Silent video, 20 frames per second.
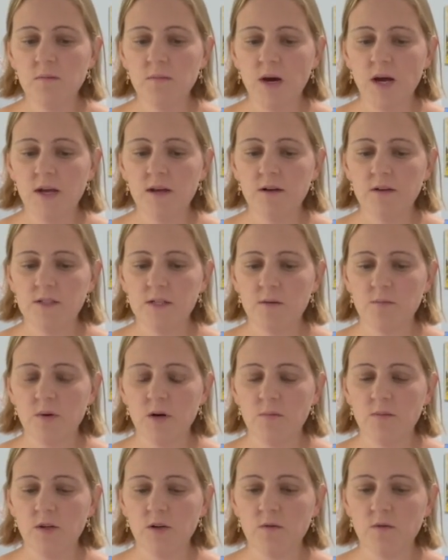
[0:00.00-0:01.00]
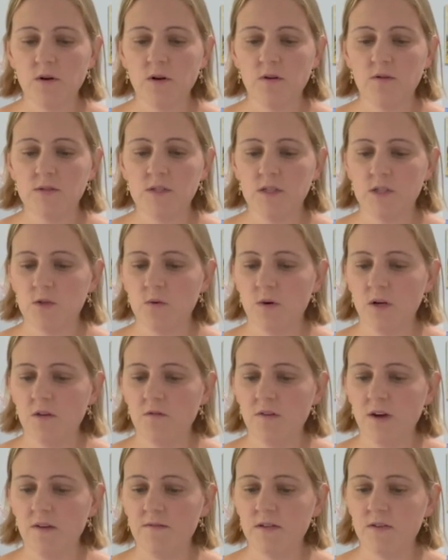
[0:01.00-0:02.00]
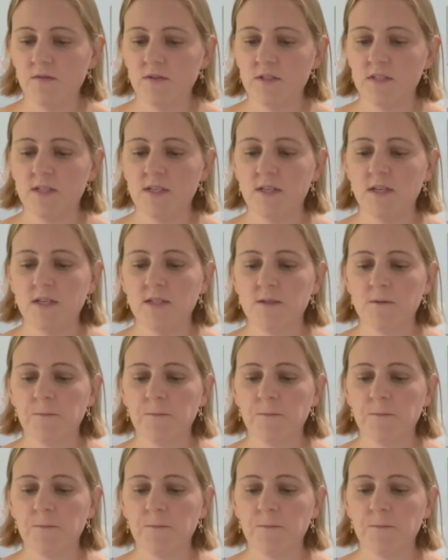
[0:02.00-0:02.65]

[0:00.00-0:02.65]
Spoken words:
miles on public roads in 25 different cities.